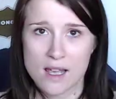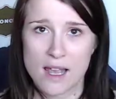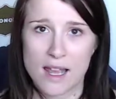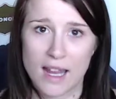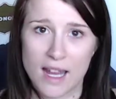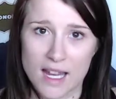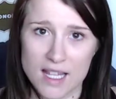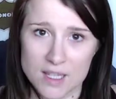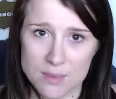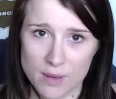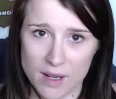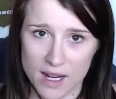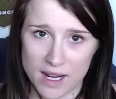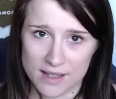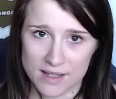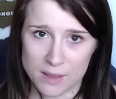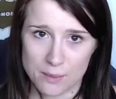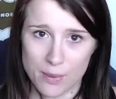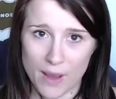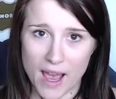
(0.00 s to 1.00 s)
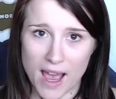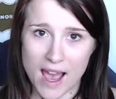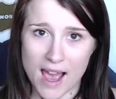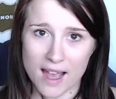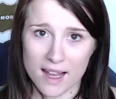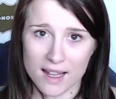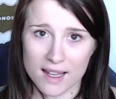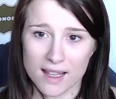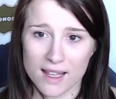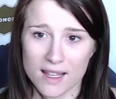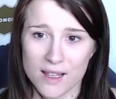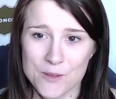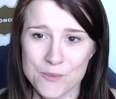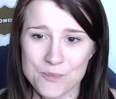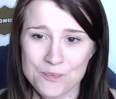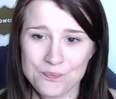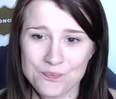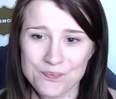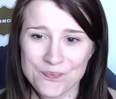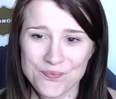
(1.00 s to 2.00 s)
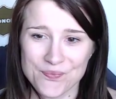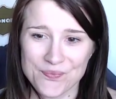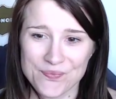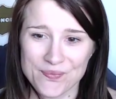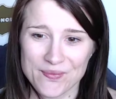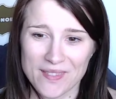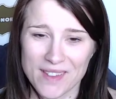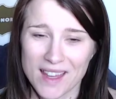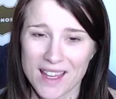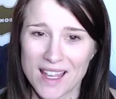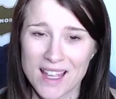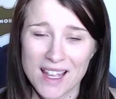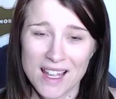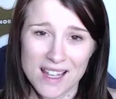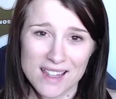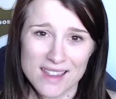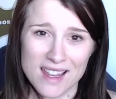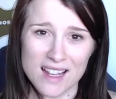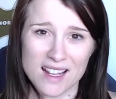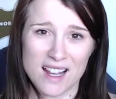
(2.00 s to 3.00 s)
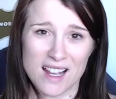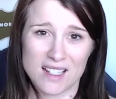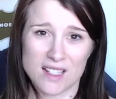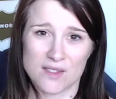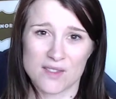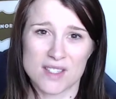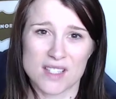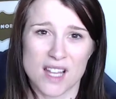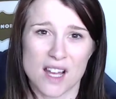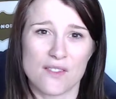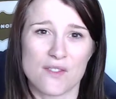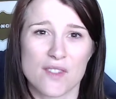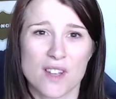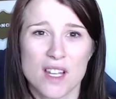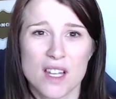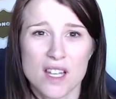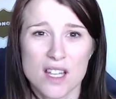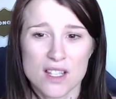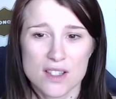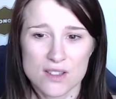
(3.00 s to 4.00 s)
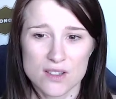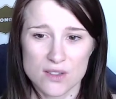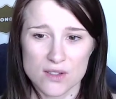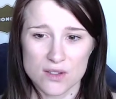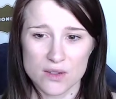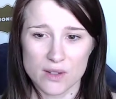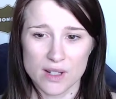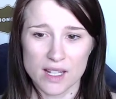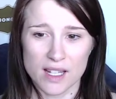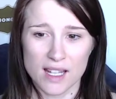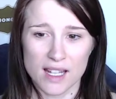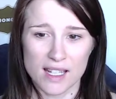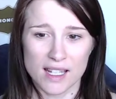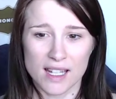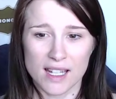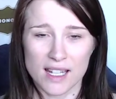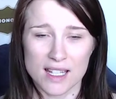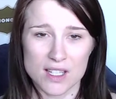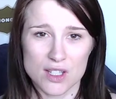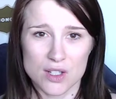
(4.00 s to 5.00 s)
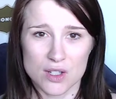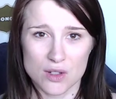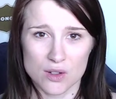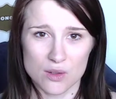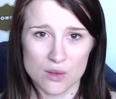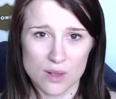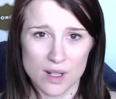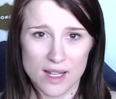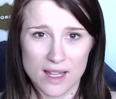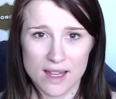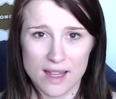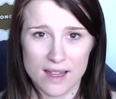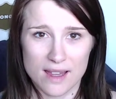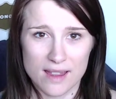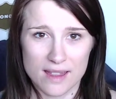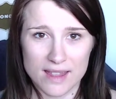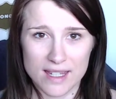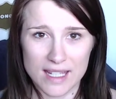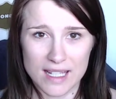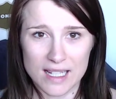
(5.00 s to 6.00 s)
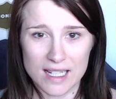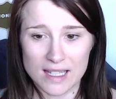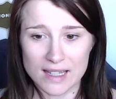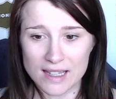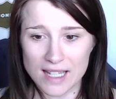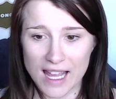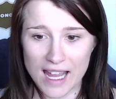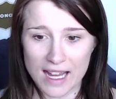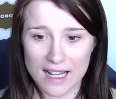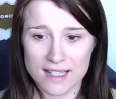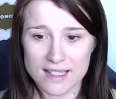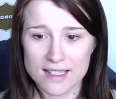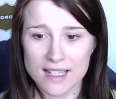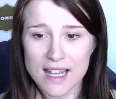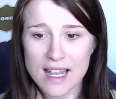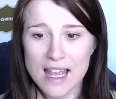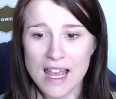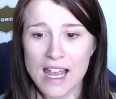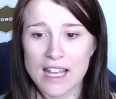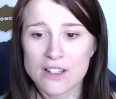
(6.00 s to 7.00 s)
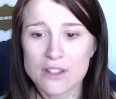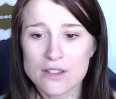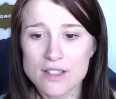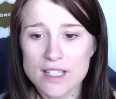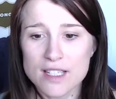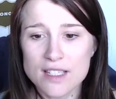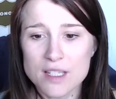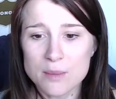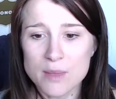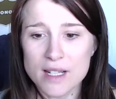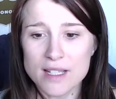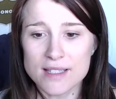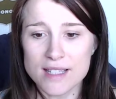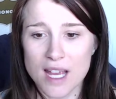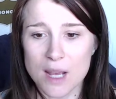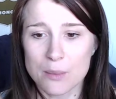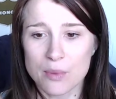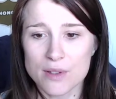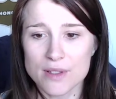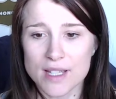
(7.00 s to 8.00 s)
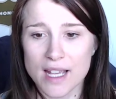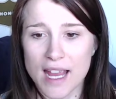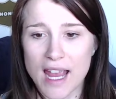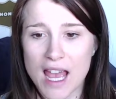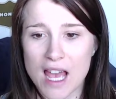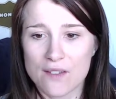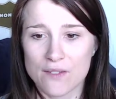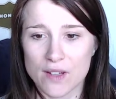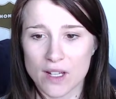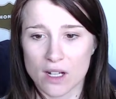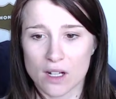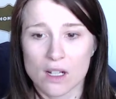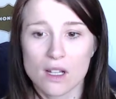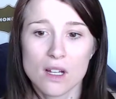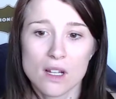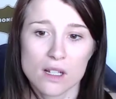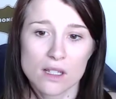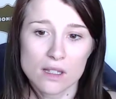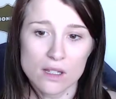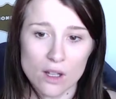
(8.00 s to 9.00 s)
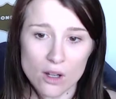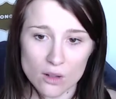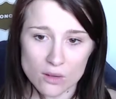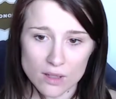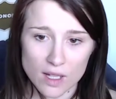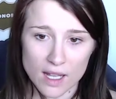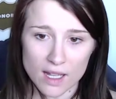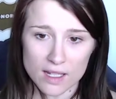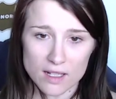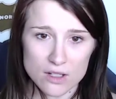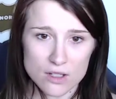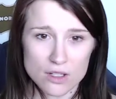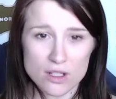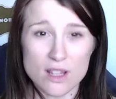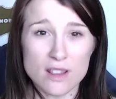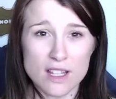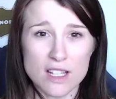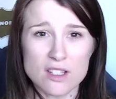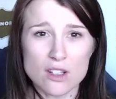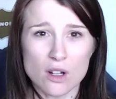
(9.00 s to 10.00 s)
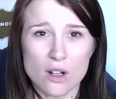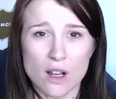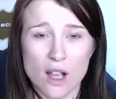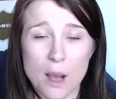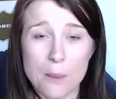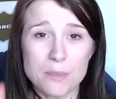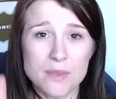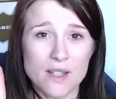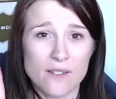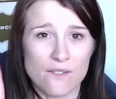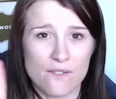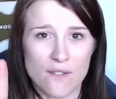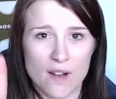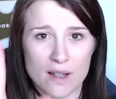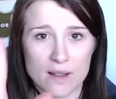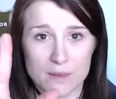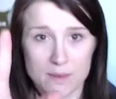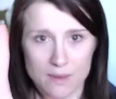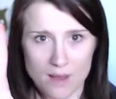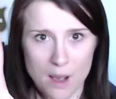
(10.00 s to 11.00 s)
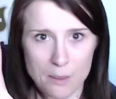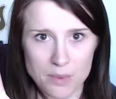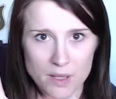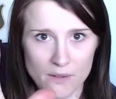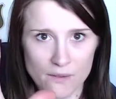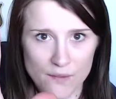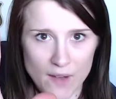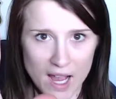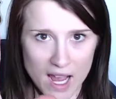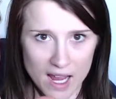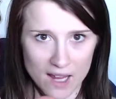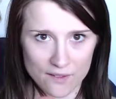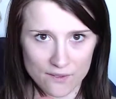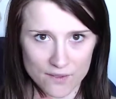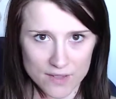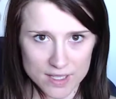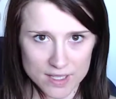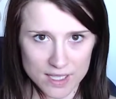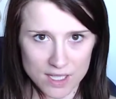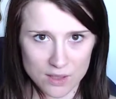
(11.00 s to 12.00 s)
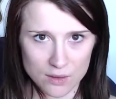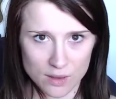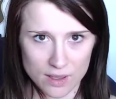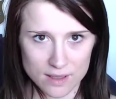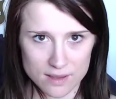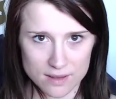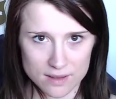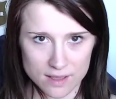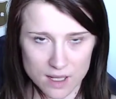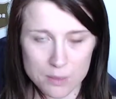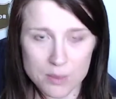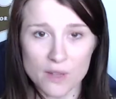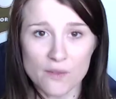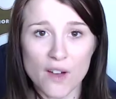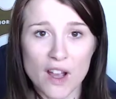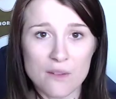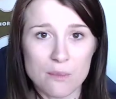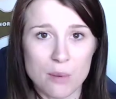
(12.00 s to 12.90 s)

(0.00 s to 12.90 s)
hands behind the back, that kind of stuff. So getting into the legs. And you'll see some examples I have here. Low lunge, and these are up to five